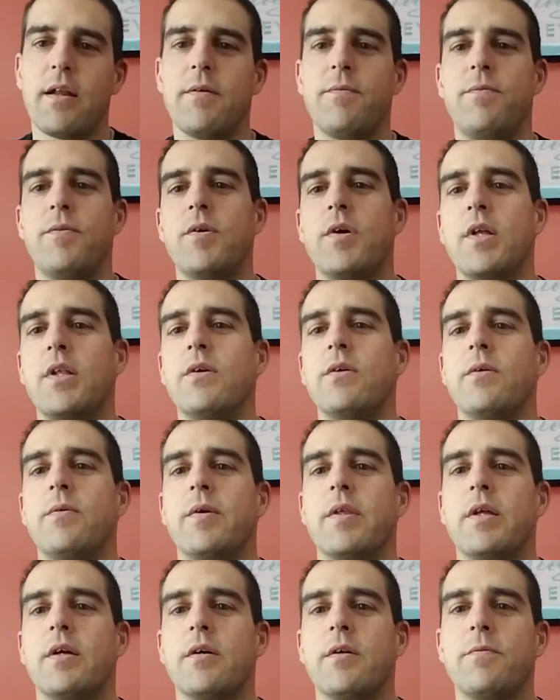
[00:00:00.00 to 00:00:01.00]
If you can do it
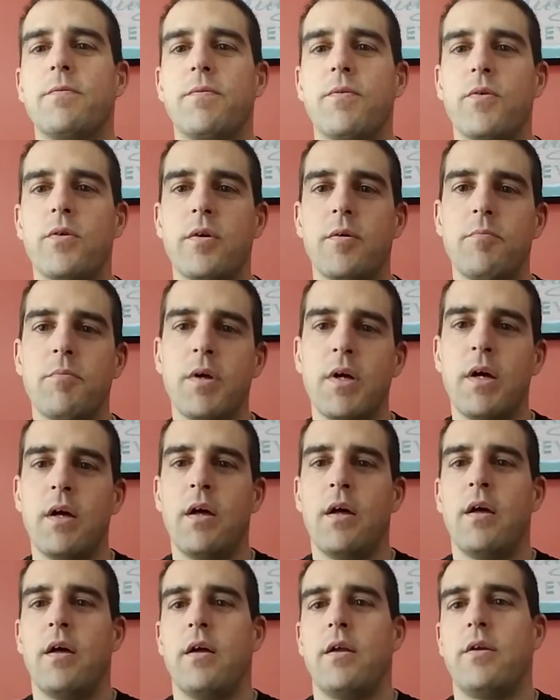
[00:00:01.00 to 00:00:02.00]
with good form,
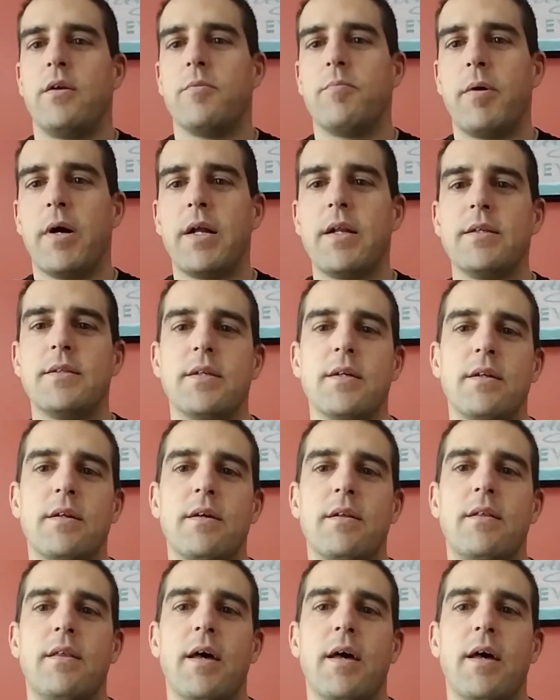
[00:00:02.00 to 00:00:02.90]
your body's going to